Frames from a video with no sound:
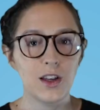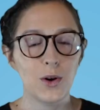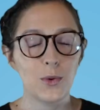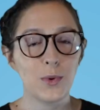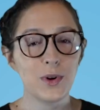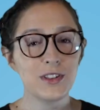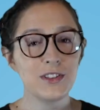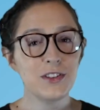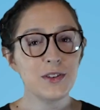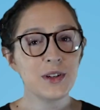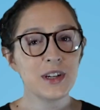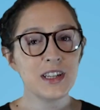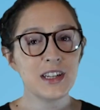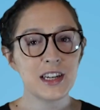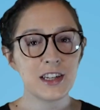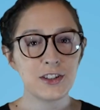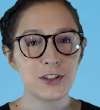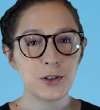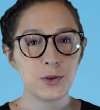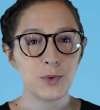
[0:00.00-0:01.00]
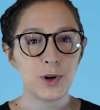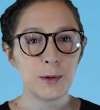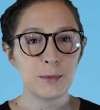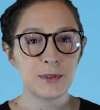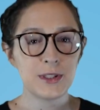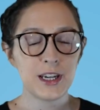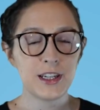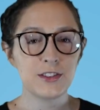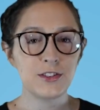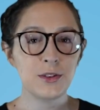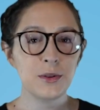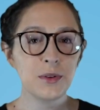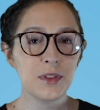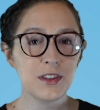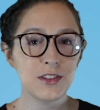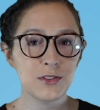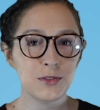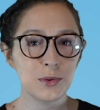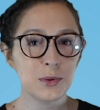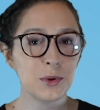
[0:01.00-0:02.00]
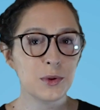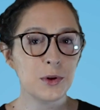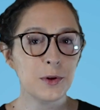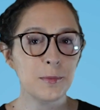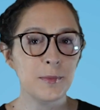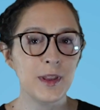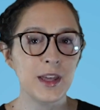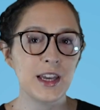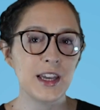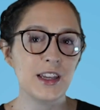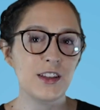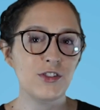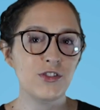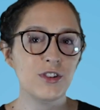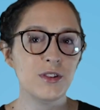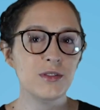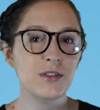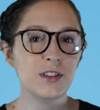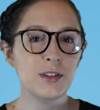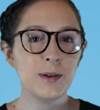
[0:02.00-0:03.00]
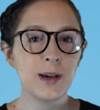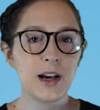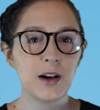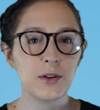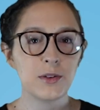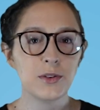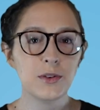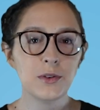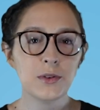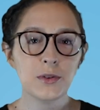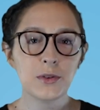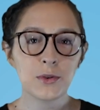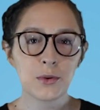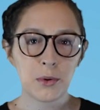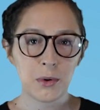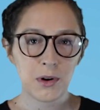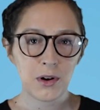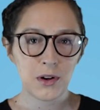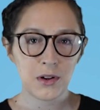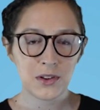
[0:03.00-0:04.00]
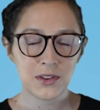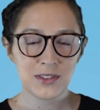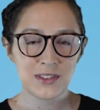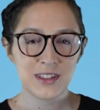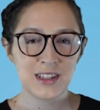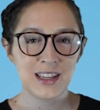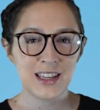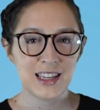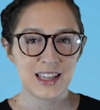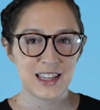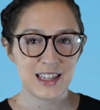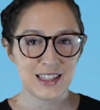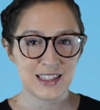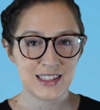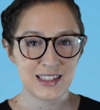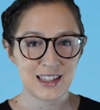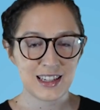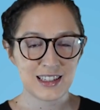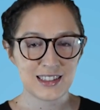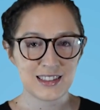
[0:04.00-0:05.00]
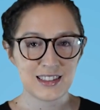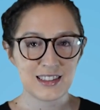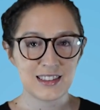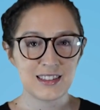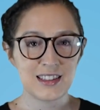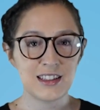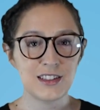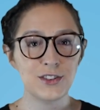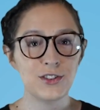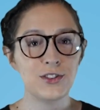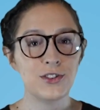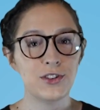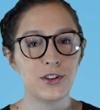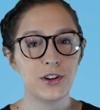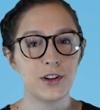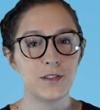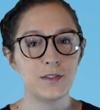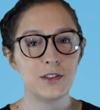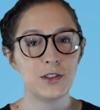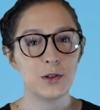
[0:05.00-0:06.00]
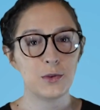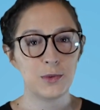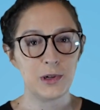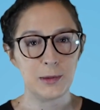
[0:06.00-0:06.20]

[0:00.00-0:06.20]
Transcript: Once you connect your website to this tool, it shows you how Google crawls, indexes, and serves your